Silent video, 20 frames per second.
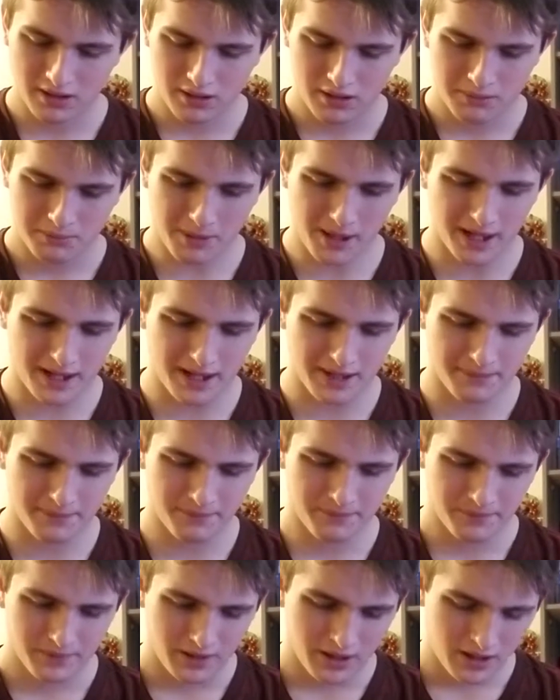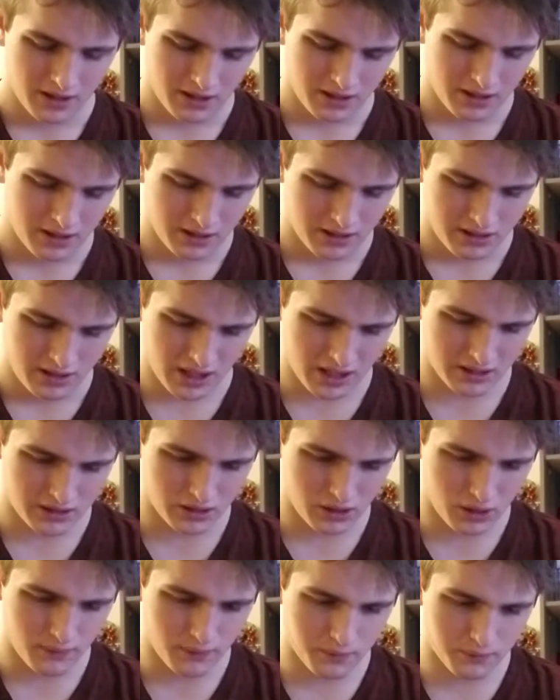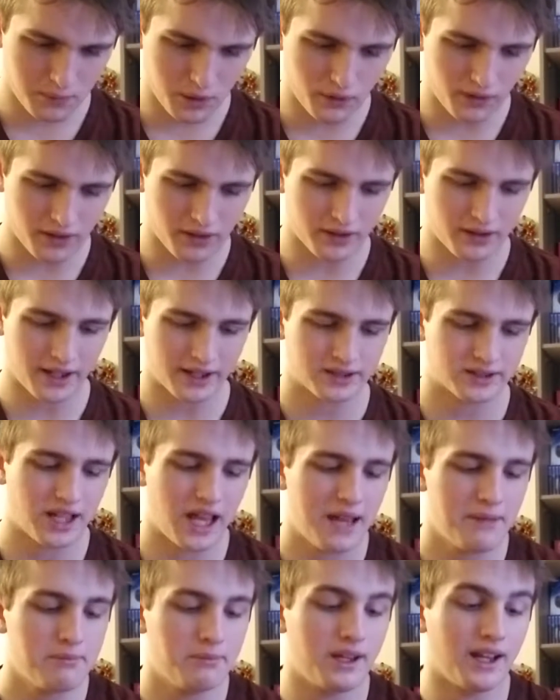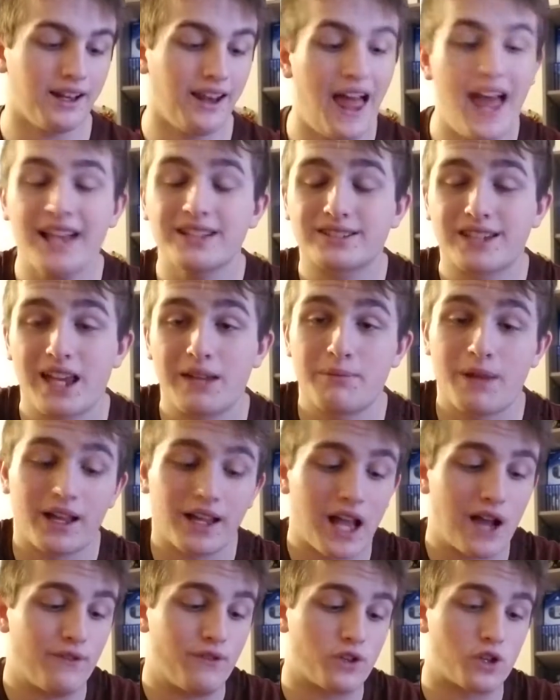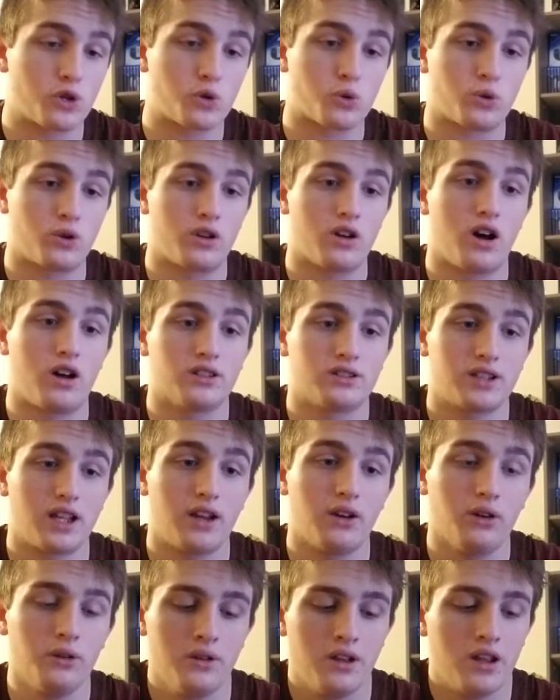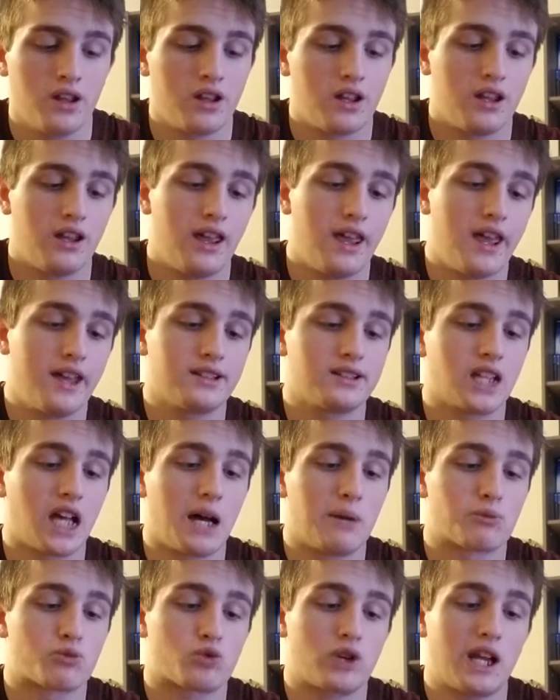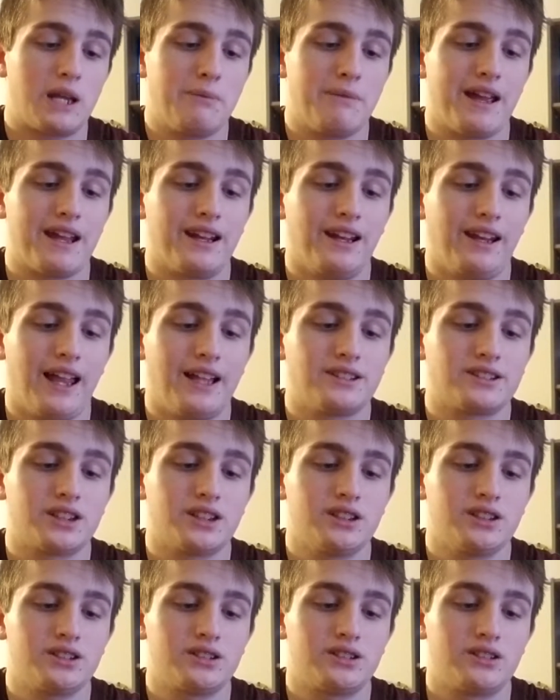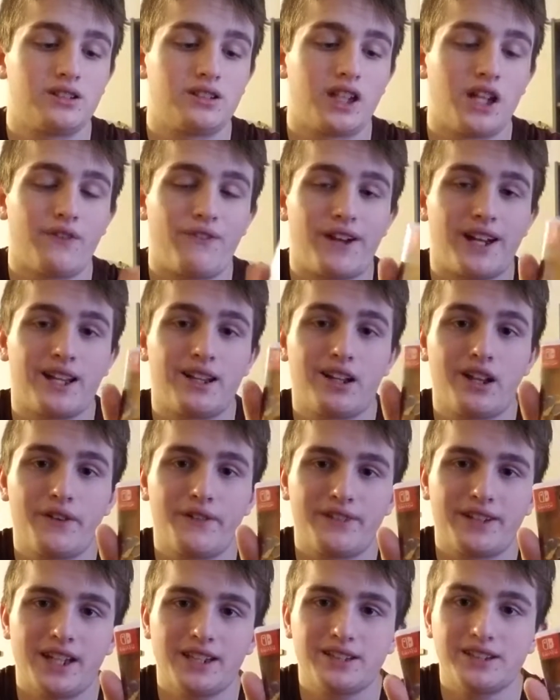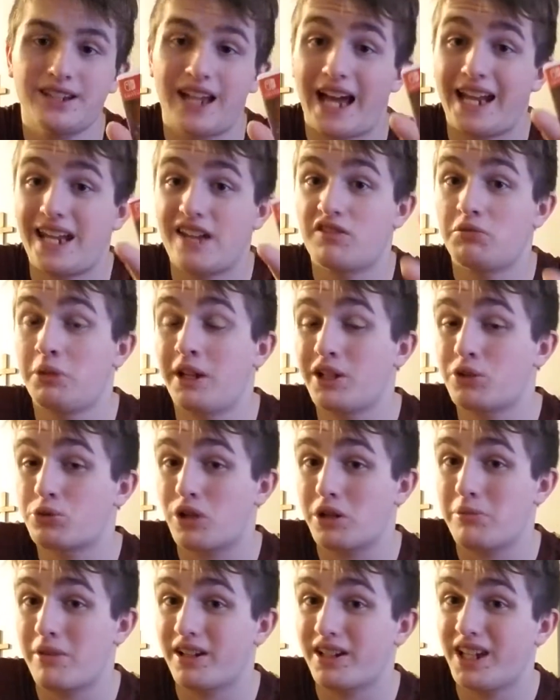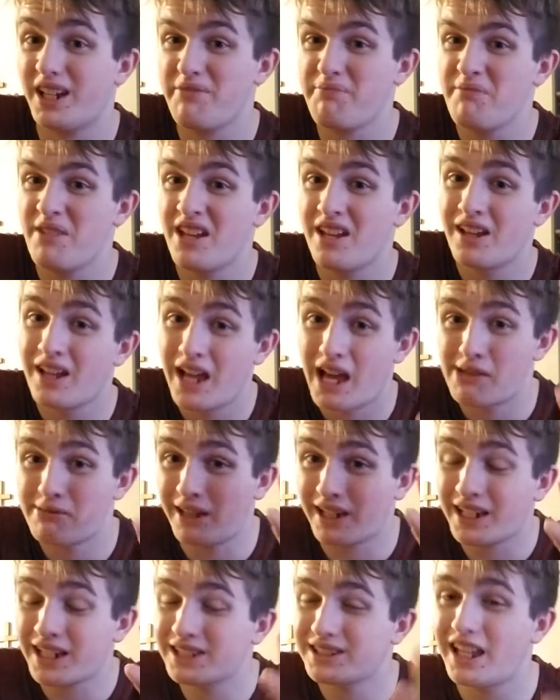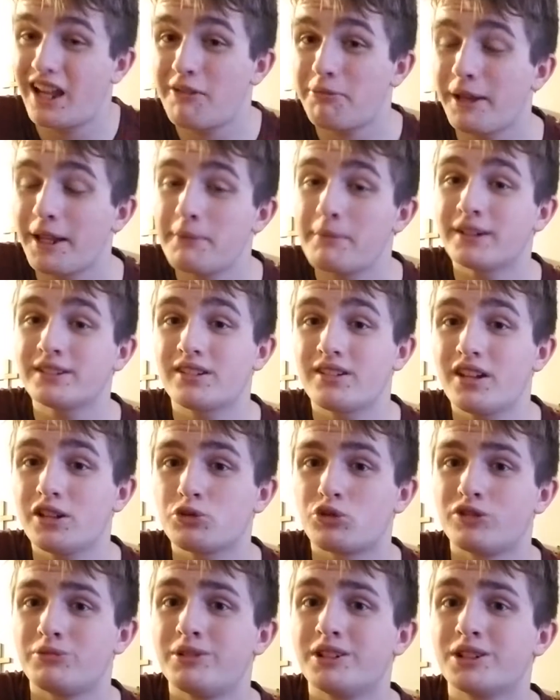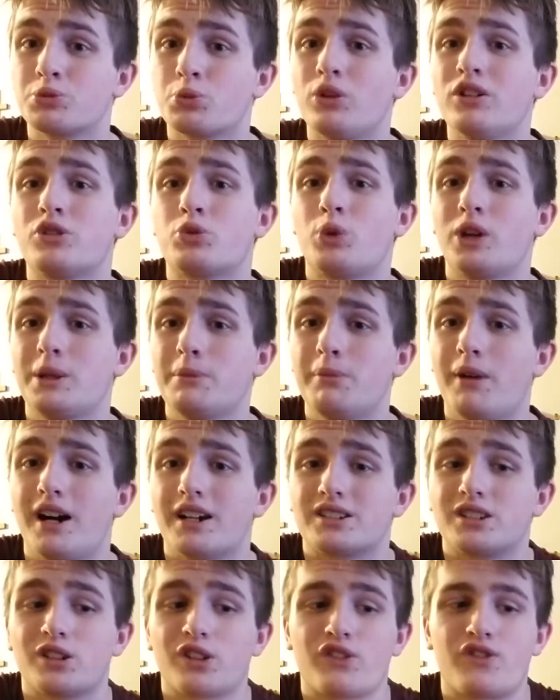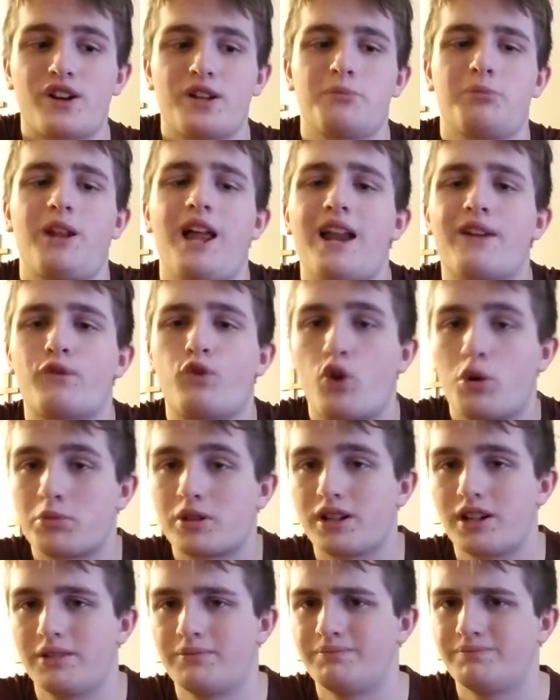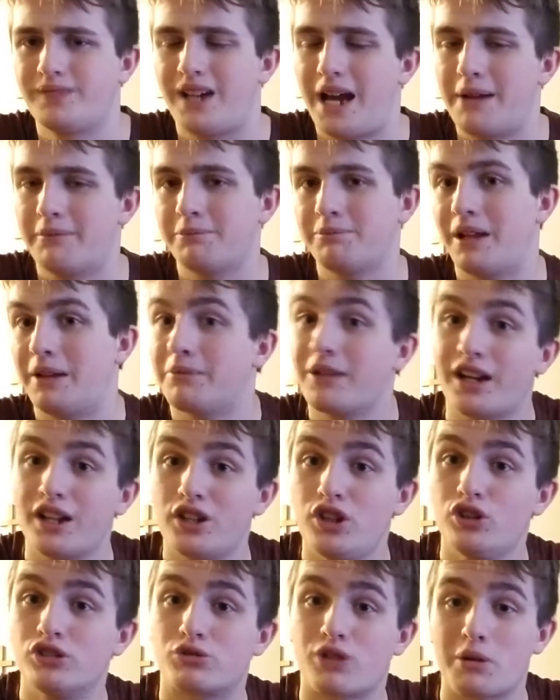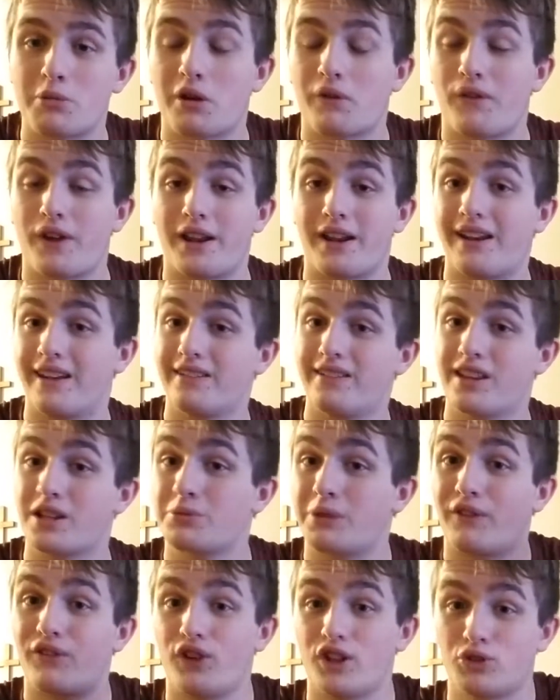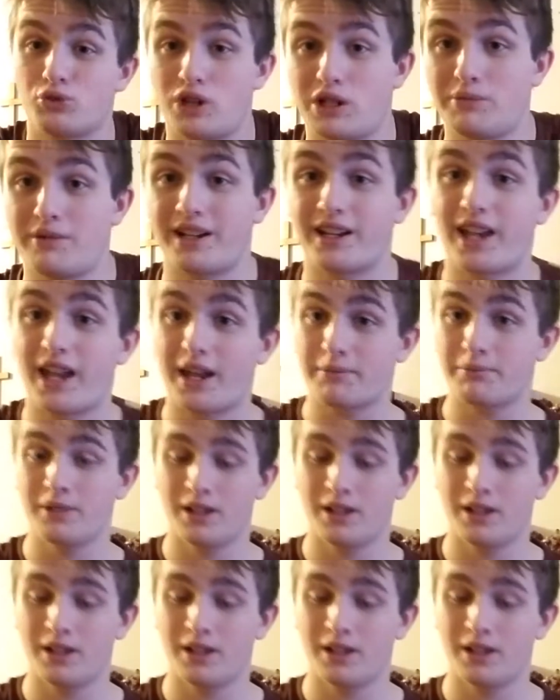But, let's move on. Next game. The last game that I got for the $20 sale is Rayman Legends Definitive Edition. I never played the Rayman game. I'm not going to say I played much of this one, but it's only $20. It's a fun platformer, and I'm not a huge Rayman fan. This is my first Rayman game.